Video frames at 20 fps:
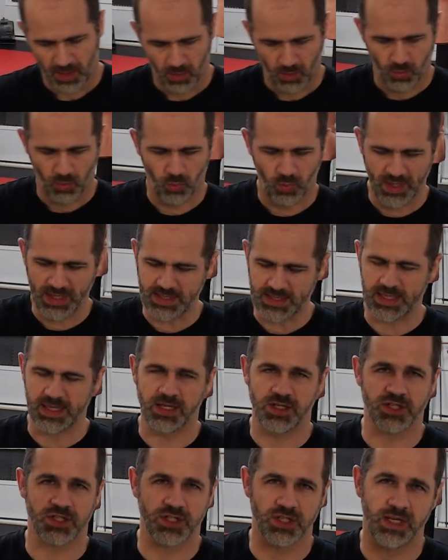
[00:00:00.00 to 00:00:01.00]
we
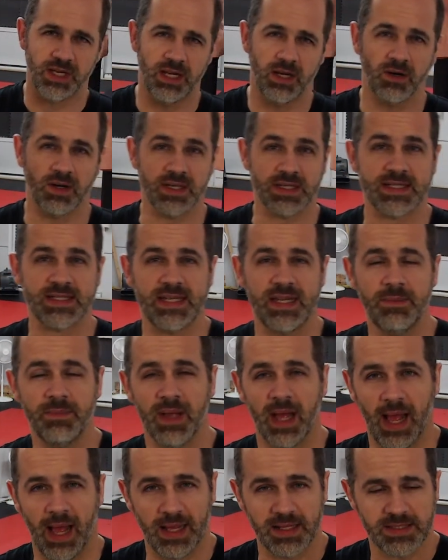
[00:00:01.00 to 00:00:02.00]
teach here at
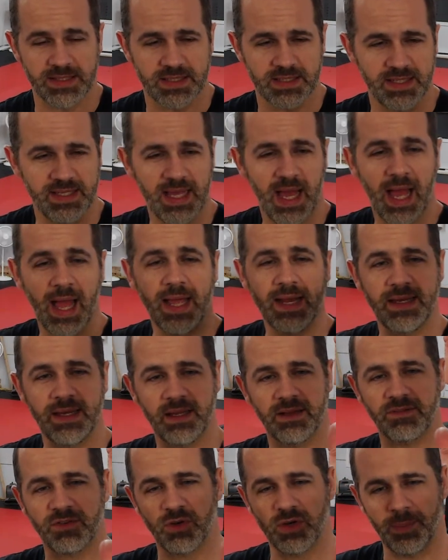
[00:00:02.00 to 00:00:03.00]
CMATS the idea
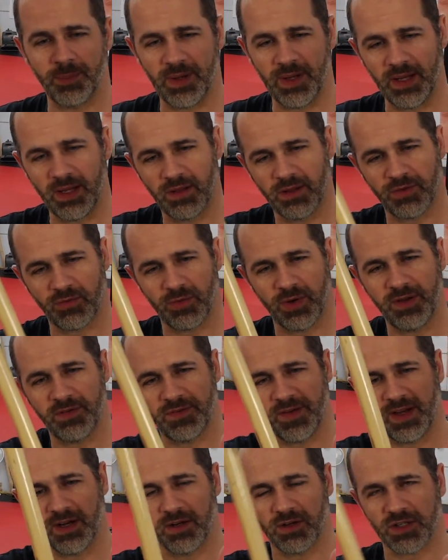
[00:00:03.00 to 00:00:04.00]
of gripping 3
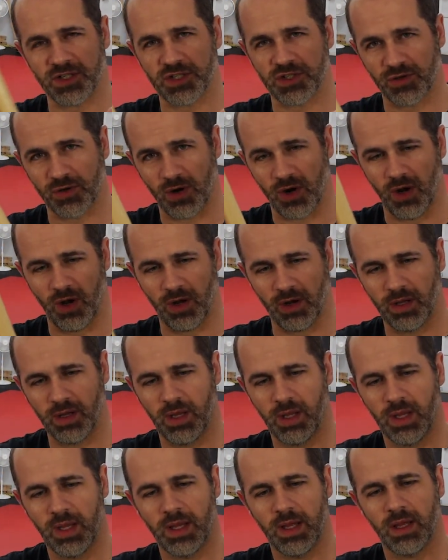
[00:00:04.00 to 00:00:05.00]
fingers strong.
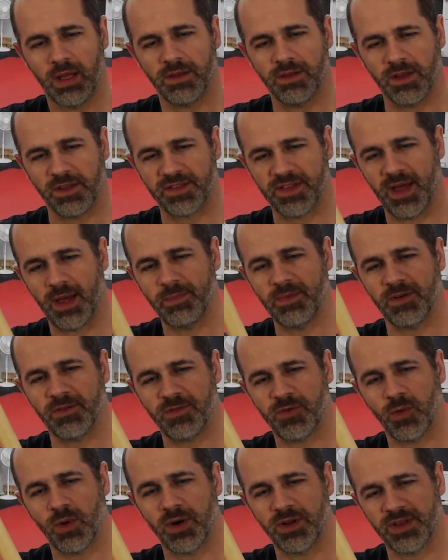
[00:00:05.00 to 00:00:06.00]
The thumb and
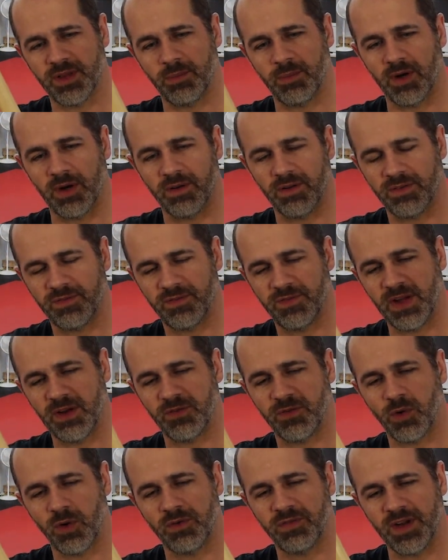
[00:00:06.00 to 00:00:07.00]

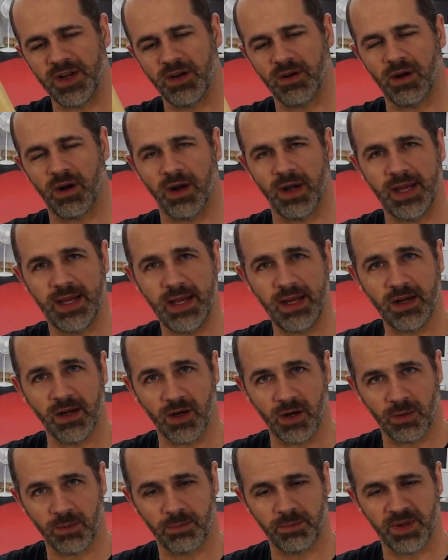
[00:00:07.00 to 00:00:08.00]
forefinger are
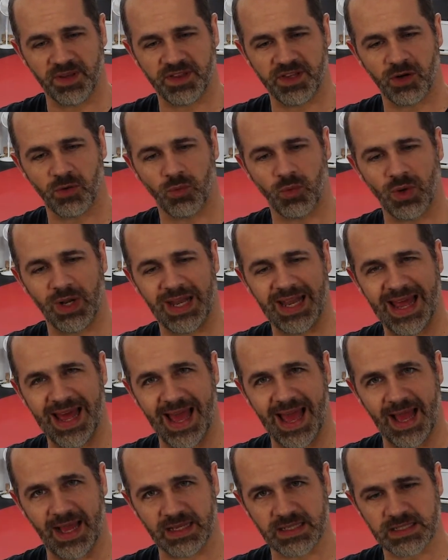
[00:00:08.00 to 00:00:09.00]
here, but they're
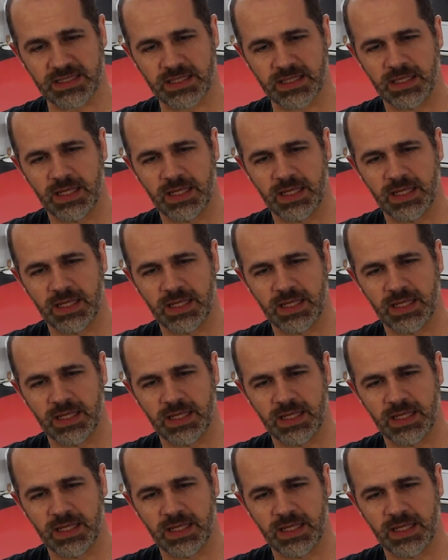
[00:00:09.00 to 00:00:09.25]
relaxed.